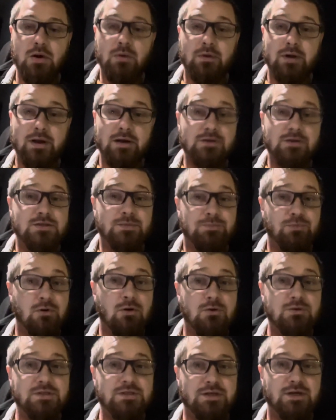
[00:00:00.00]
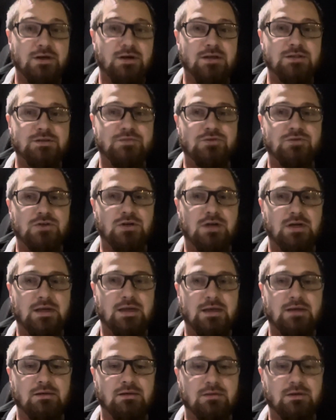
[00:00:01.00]
Well, here's the pros and cons of
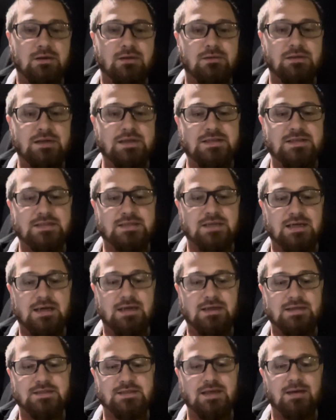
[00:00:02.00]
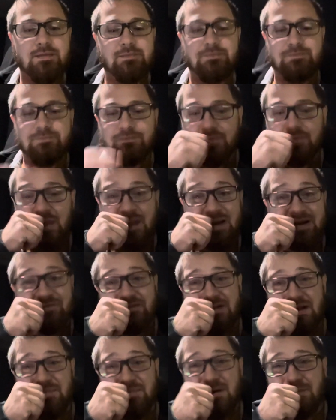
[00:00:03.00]
trucking, at least uh, some that
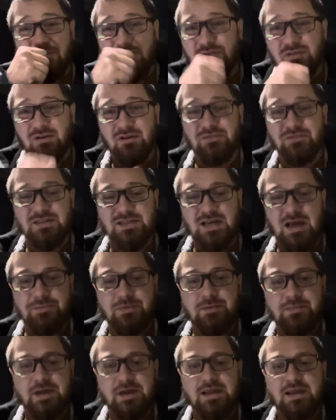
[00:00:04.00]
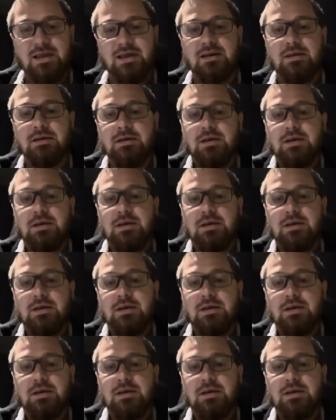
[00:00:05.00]
I've come up with off the top of my head.